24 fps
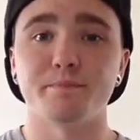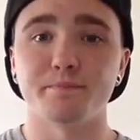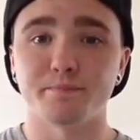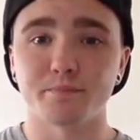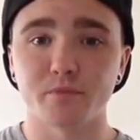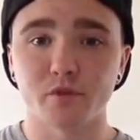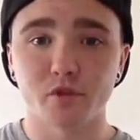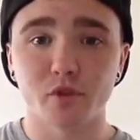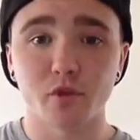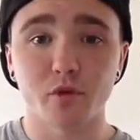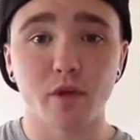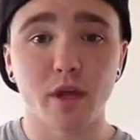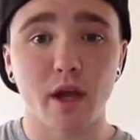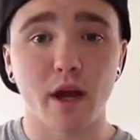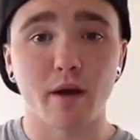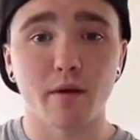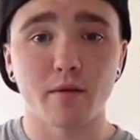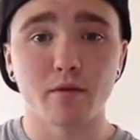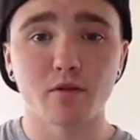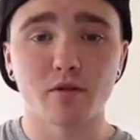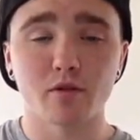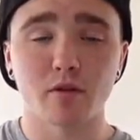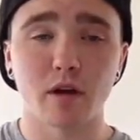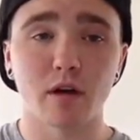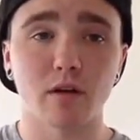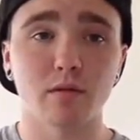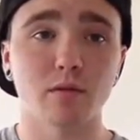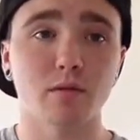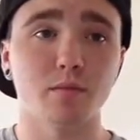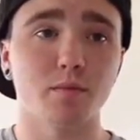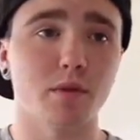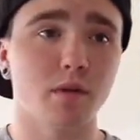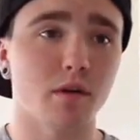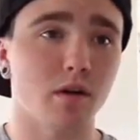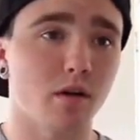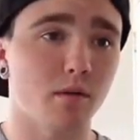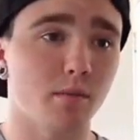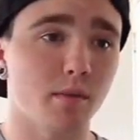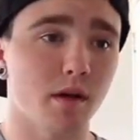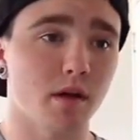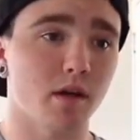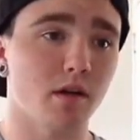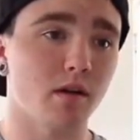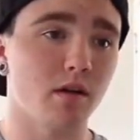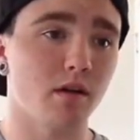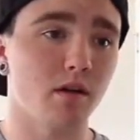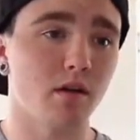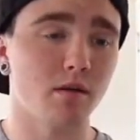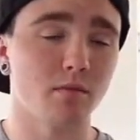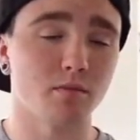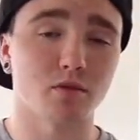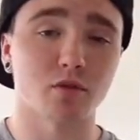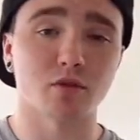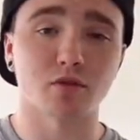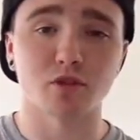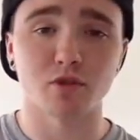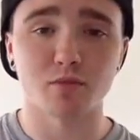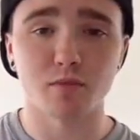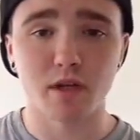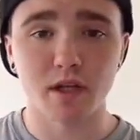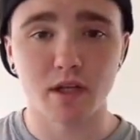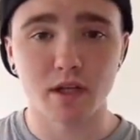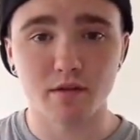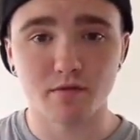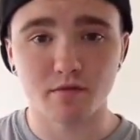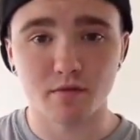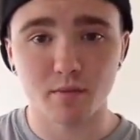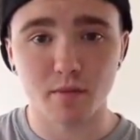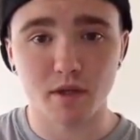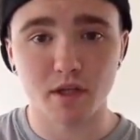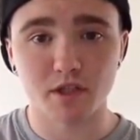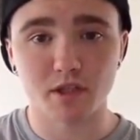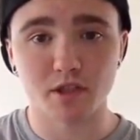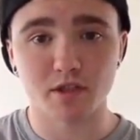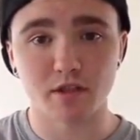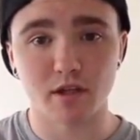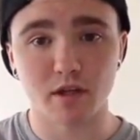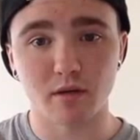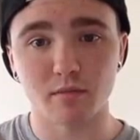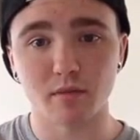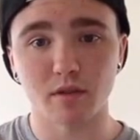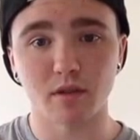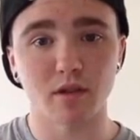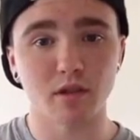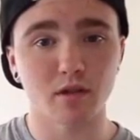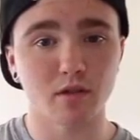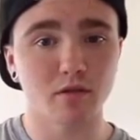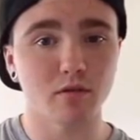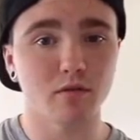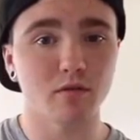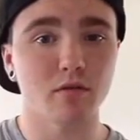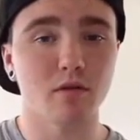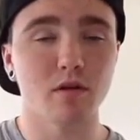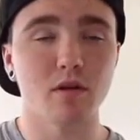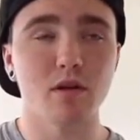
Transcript: So yeah, so I will put all my social media information down below.